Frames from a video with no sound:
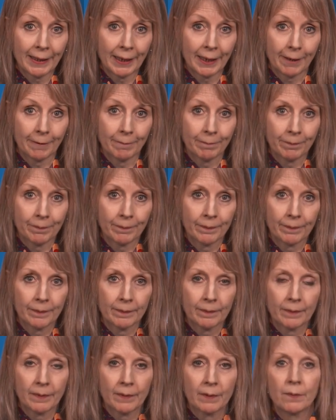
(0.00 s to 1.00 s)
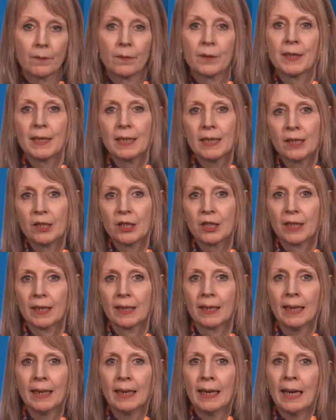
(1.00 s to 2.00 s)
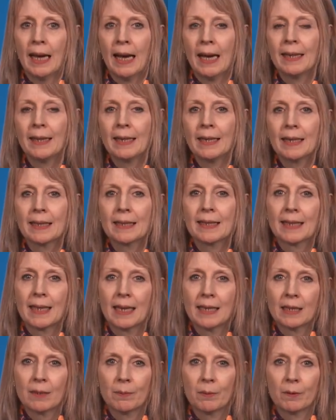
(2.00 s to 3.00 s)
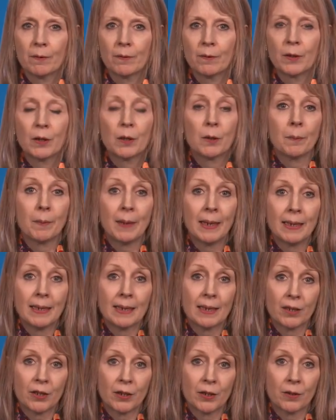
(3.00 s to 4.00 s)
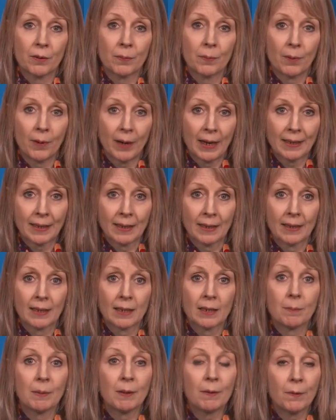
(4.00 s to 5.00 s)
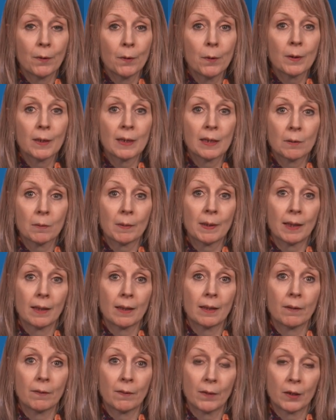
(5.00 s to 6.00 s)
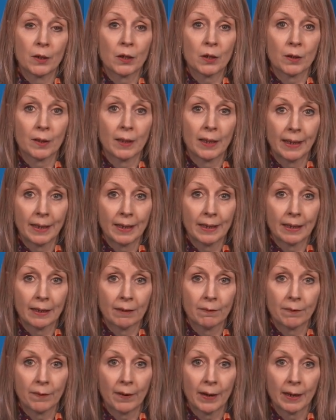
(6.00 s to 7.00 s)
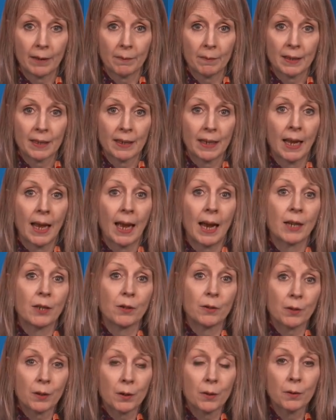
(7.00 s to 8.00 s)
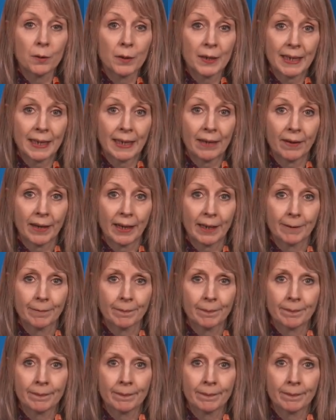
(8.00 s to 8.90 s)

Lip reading: there. For teaching, I think it's sensible for your main digital presence to be focused within the virtual learning environment and your course area.